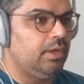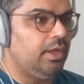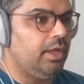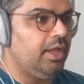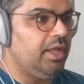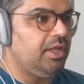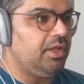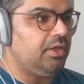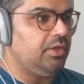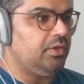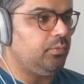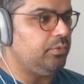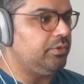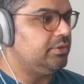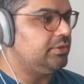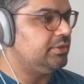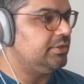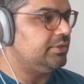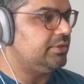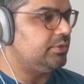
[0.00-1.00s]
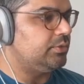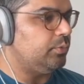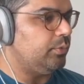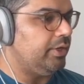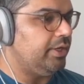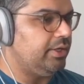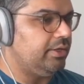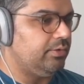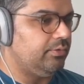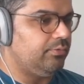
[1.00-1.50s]
And we're just
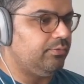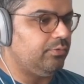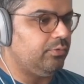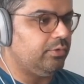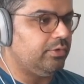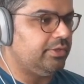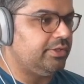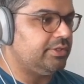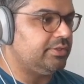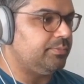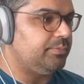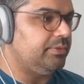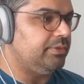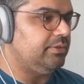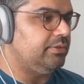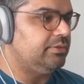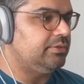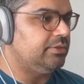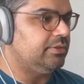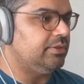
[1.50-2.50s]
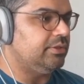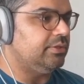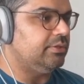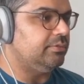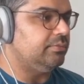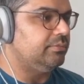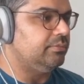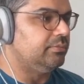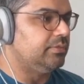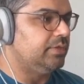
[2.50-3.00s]
waiting for this build to
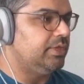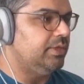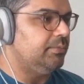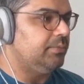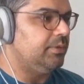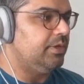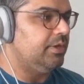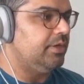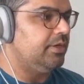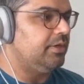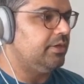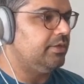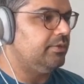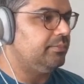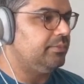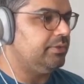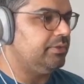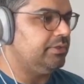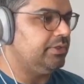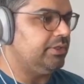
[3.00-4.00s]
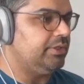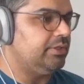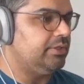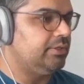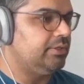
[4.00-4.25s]
keep on building.